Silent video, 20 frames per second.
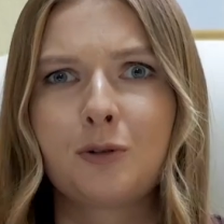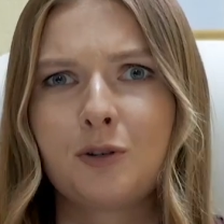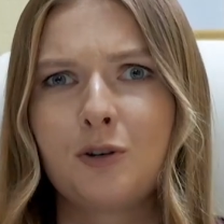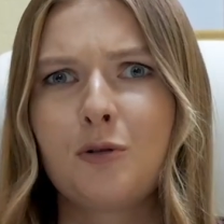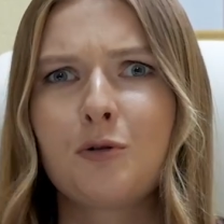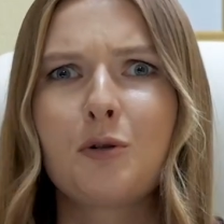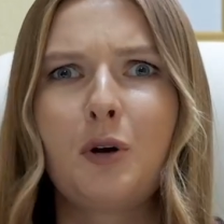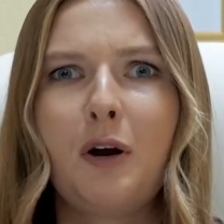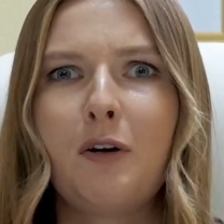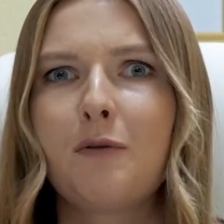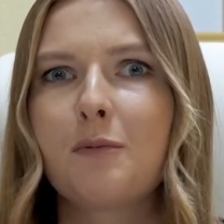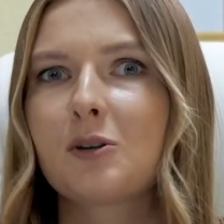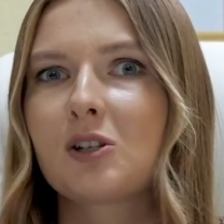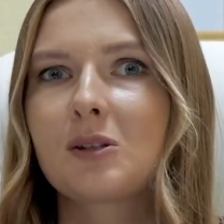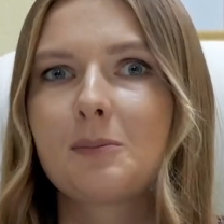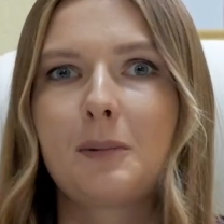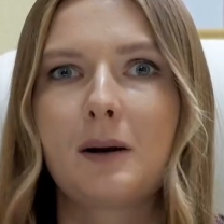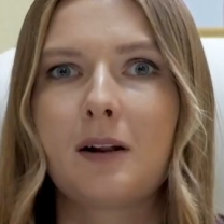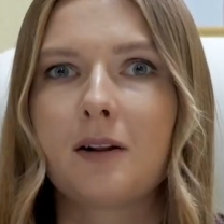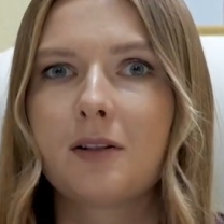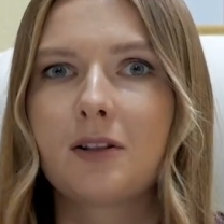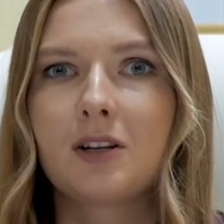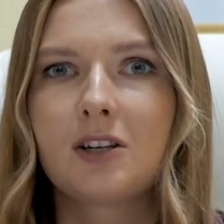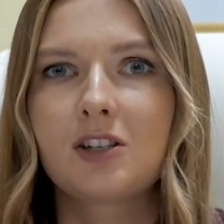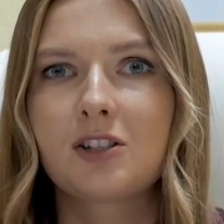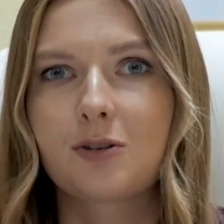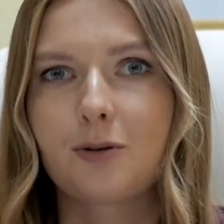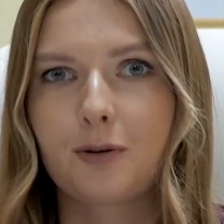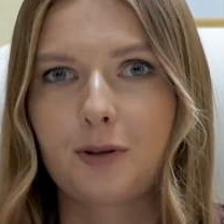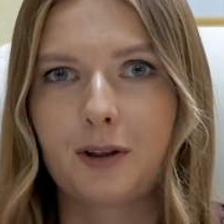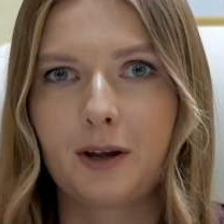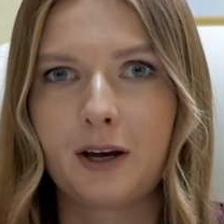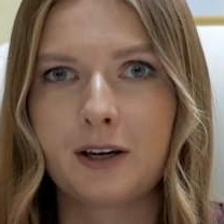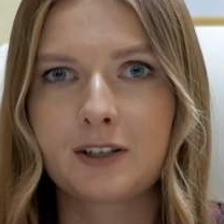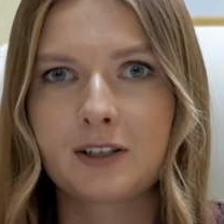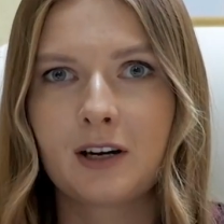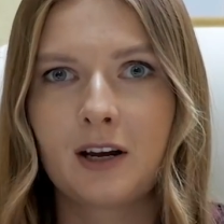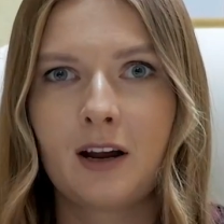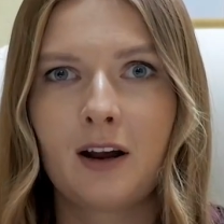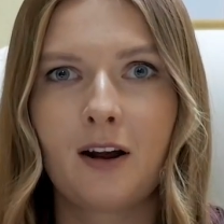know you have misspelled this or
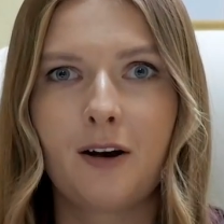that,